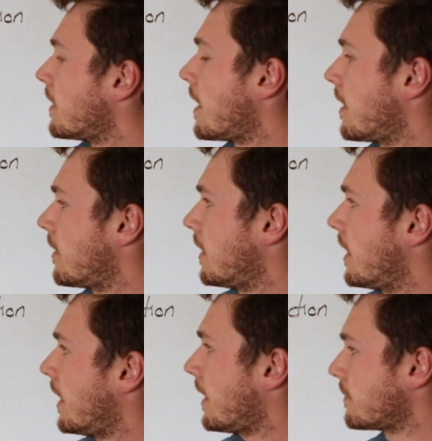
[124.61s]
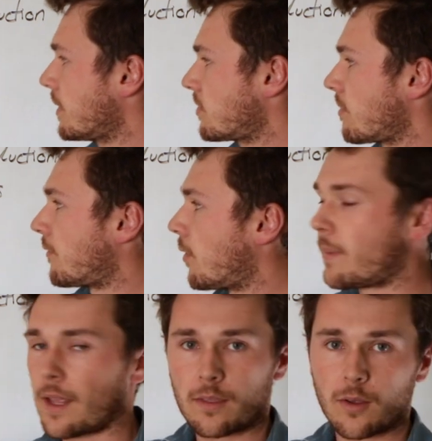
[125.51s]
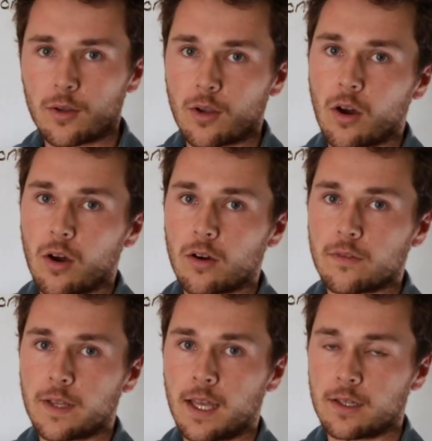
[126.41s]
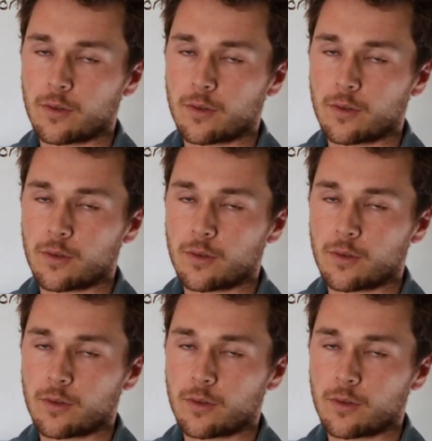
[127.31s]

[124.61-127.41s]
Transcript: Now, as I mentioned before, about a third of,